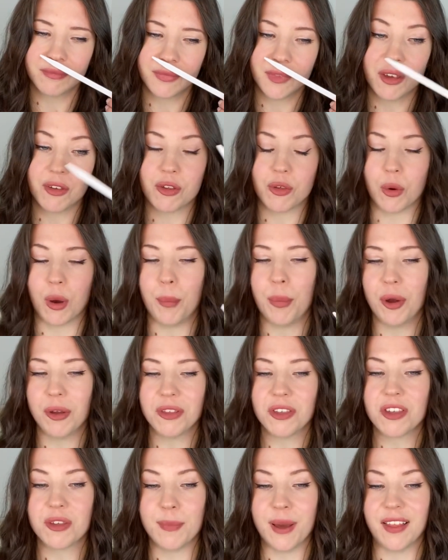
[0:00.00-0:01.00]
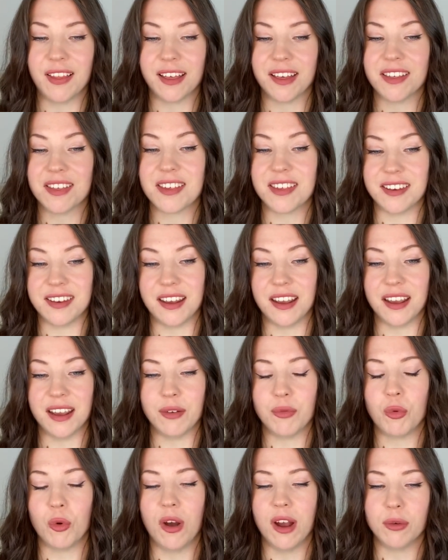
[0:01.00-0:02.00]
So upon smelling it today,
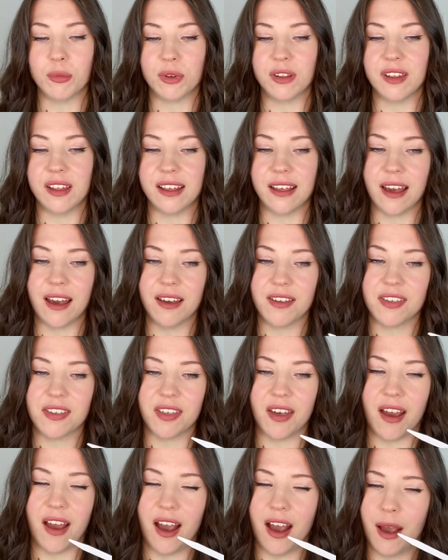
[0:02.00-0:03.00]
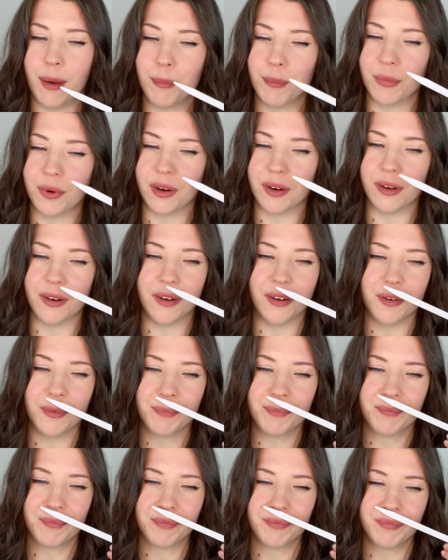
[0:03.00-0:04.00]
what I really get is that amber,
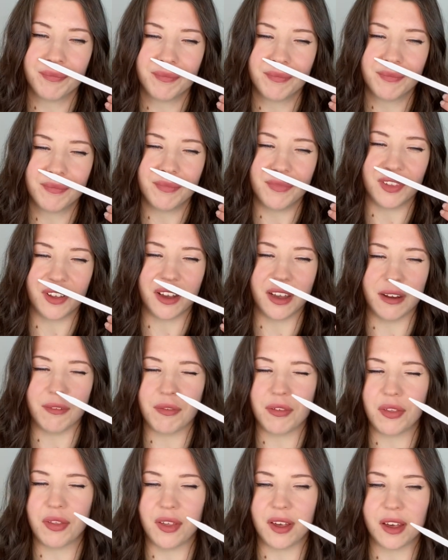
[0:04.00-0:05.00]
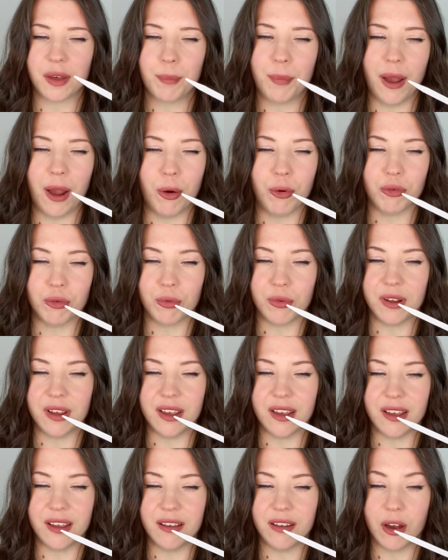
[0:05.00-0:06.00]
the kind of thick
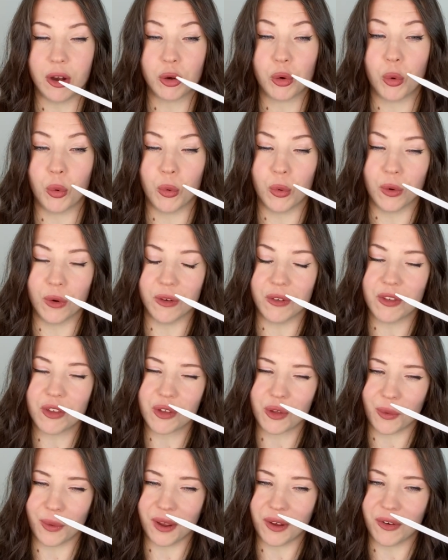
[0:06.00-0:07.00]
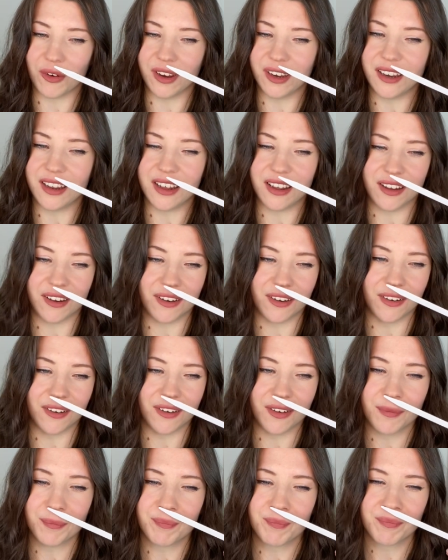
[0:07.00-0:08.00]
powdery accords going on in
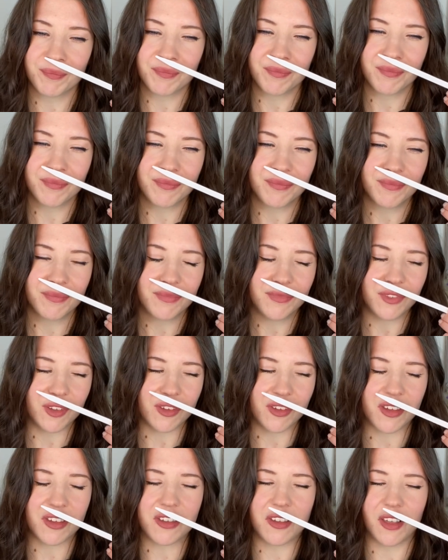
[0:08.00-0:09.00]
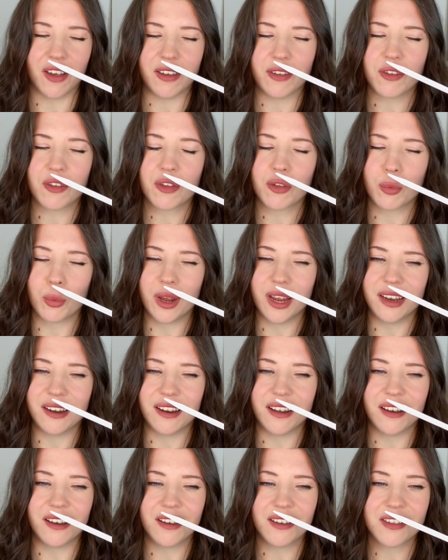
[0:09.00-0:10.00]
here. There's a slight
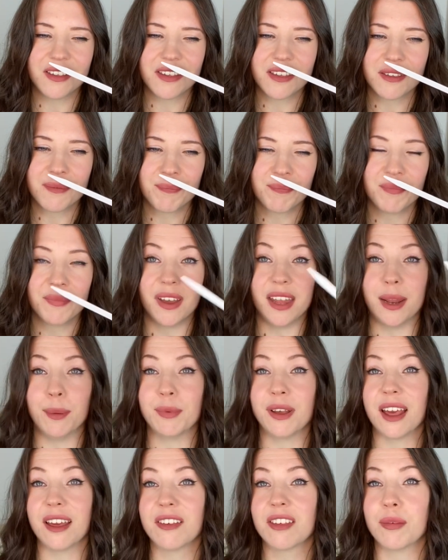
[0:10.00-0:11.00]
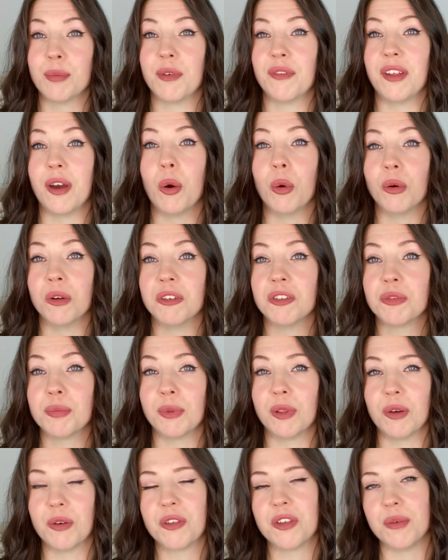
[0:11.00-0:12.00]
sweetness and I'm getting some of that orange
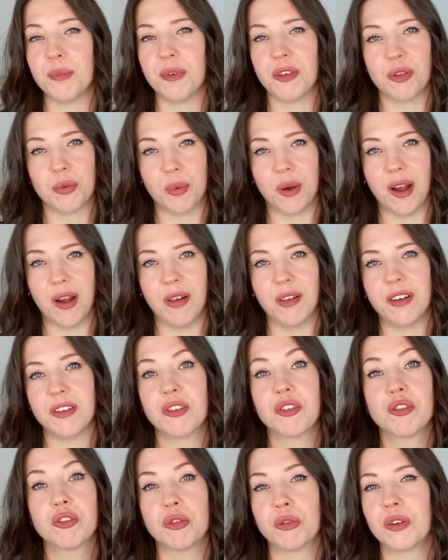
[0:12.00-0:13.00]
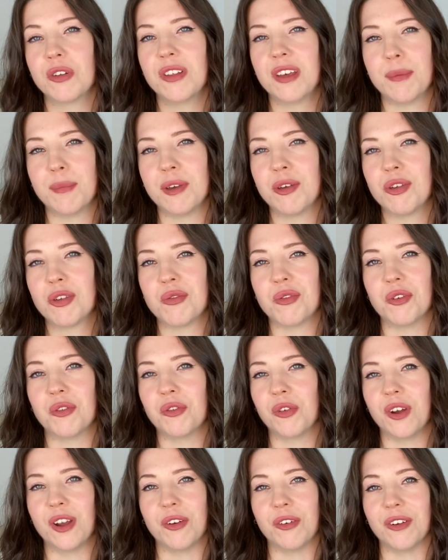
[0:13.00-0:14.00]
blossom as well. It's truly a beautiful
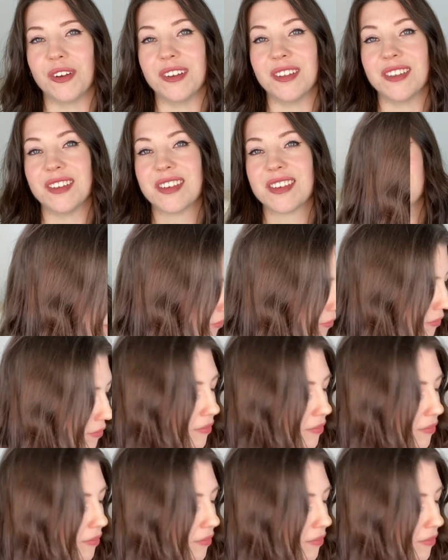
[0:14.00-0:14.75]
fragrance.